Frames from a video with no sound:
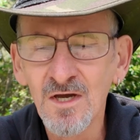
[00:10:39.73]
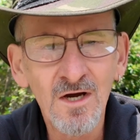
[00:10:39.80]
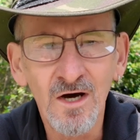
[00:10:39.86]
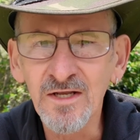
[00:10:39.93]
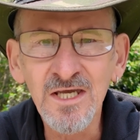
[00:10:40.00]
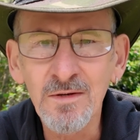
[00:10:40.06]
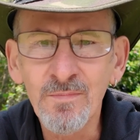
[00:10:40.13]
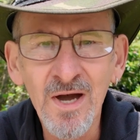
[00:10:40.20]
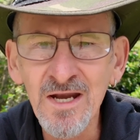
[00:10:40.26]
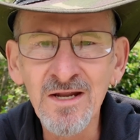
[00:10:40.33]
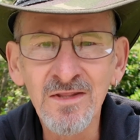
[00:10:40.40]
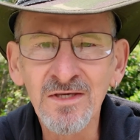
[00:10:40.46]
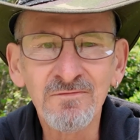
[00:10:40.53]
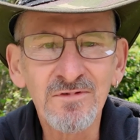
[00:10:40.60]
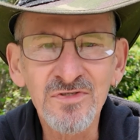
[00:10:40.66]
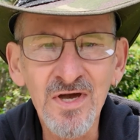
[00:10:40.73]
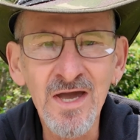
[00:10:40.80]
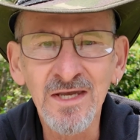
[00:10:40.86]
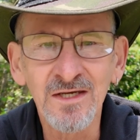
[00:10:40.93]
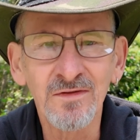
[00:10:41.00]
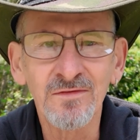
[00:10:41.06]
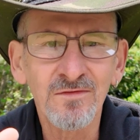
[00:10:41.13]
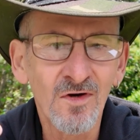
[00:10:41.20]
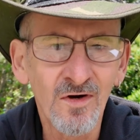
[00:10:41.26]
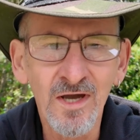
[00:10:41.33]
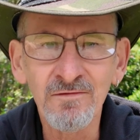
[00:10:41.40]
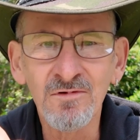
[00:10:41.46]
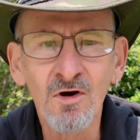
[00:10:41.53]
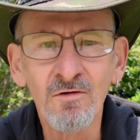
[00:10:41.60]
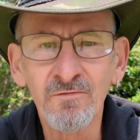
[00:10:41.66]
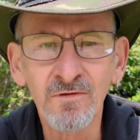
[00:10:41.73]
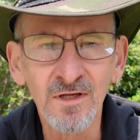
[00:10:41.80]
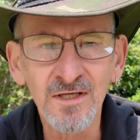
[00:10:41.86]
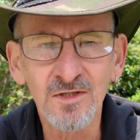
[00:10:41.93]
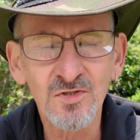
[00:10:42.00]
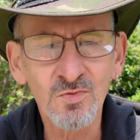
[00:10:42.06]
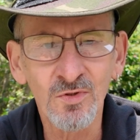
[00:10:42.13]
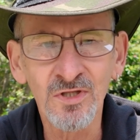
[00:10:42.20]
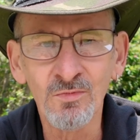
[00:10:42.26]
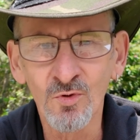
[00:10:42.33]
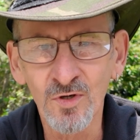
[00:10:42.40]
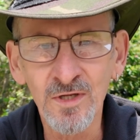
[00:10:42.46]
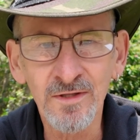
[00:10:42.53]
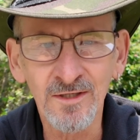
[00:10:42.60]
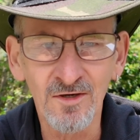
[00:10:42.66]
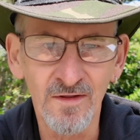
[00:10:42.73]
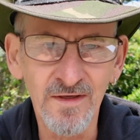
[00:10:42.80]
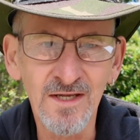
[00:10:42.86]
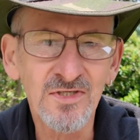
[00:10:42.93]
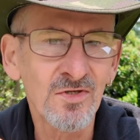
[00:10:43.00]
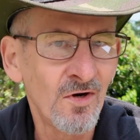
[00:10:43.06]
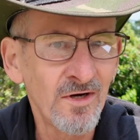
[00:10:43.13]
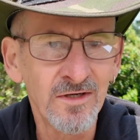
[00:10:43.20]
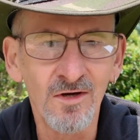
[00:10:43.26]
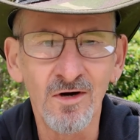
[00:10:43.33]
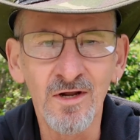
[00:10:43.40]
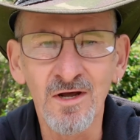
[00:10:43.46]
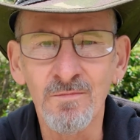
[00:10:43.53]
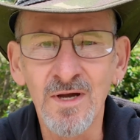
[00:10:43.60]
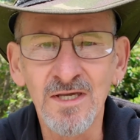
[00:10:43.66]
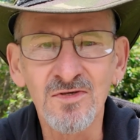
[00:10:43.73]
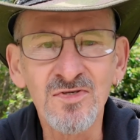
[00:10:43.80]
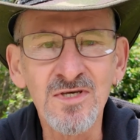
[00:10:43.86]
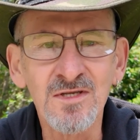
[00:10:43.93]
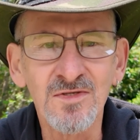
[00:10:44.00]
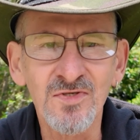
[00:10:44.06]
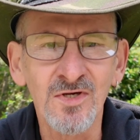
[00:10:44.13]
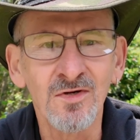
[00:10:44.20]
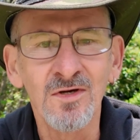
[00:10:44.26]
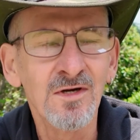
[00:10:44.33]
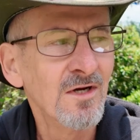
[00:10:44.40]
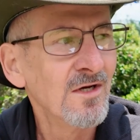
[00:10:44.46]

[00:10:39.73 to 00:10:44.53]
I don't get paid anything for saying it, I have no affiliates with them or anything like that, so I don't make a cent, so